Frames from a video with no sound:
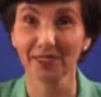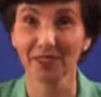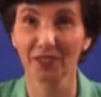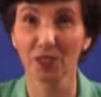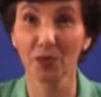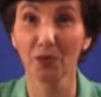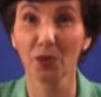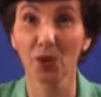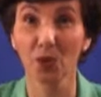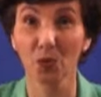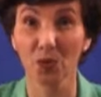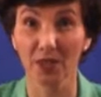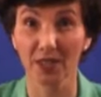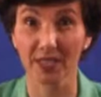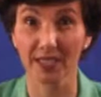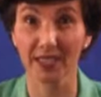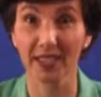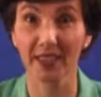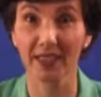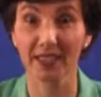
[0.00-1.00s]
A few more
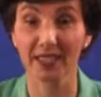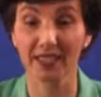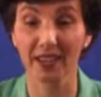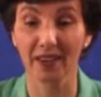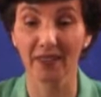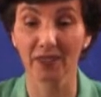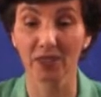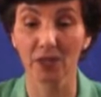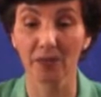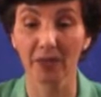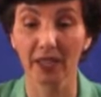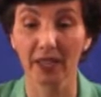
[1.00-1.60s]
words. Say these after